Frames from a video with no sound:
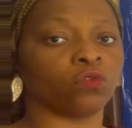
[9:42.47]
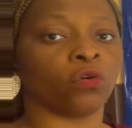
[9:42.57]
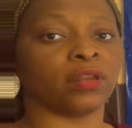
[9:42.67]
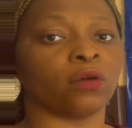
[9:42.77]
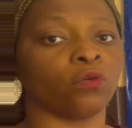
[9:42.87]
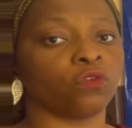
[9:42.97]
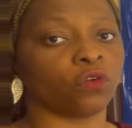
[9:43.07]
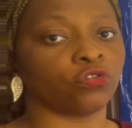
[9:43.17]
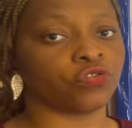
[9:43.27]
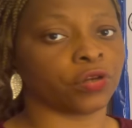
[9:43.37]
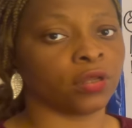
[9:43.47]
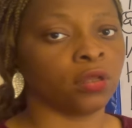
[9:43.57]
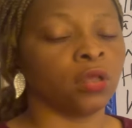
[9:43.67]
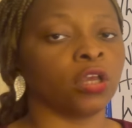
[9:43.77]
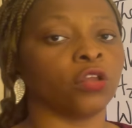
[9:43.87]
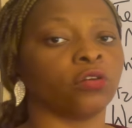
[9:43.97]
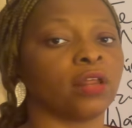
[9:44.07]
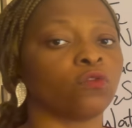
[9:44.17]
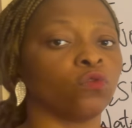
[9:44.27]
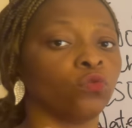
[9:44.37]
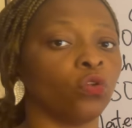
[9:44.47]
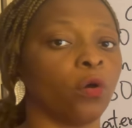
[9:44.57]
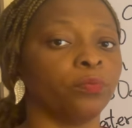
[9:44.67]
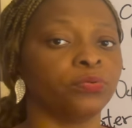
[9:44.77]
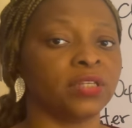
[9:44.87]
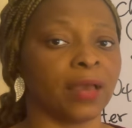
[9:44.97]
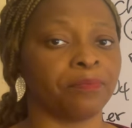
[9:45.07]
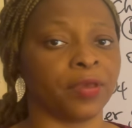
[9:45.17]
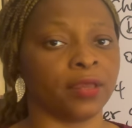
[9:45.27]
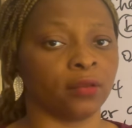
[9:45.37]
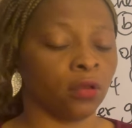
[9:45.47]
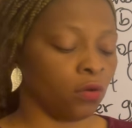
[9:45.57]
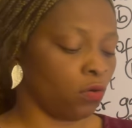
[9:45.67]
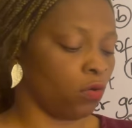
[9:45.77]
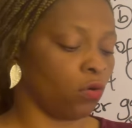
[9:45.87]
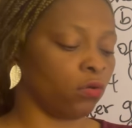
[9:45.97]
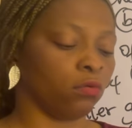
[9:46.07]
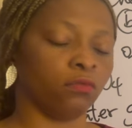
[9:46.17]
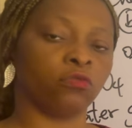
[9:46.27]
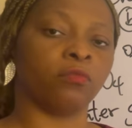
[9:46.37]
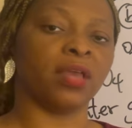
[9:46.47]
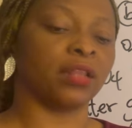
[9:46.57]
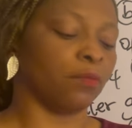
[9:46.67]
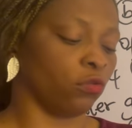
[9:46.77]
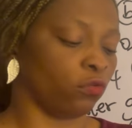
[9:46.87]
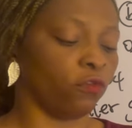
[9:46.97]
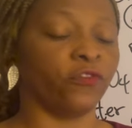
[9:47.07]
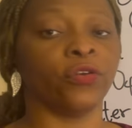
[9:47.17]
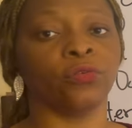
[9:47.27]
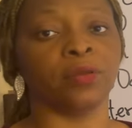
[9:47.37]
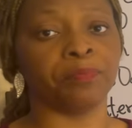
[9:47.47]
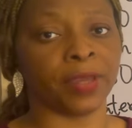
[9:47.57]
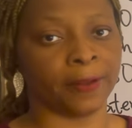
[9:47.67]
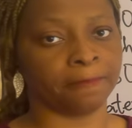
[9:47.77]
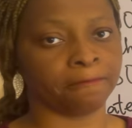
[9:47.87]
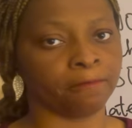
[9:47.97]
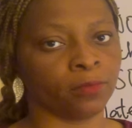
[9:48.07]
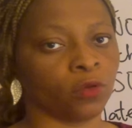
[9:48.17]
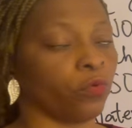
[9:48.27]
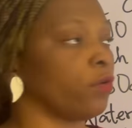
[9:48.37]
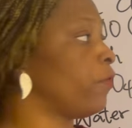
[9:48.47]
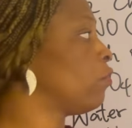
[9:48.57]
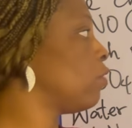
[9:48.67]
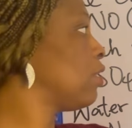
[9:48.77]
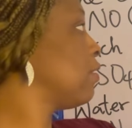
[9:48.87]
undergo surgery in order to numb their pain or to make them not to feel the pain. We refer to it as